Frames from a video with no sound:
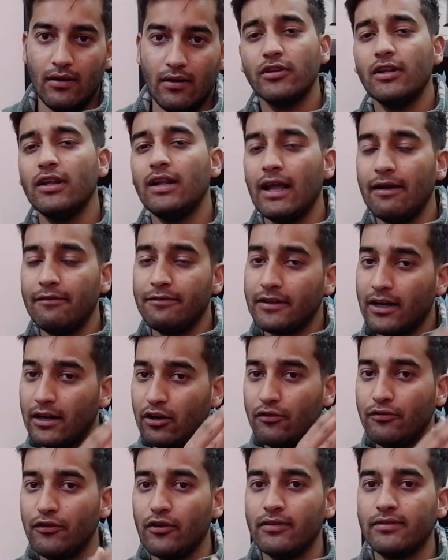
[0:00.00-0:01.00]
So on the left
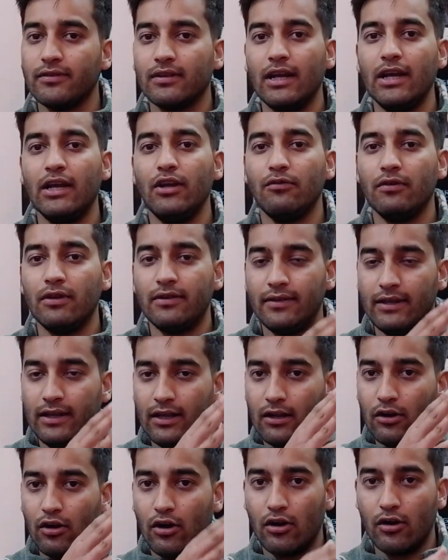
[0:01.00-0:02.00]
side of your screen you will
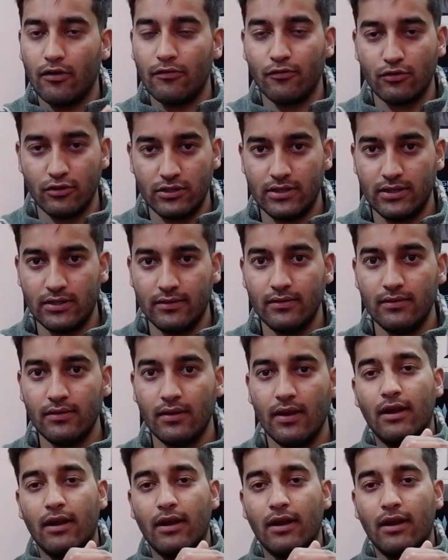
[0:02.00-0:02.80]
see a lot of questions,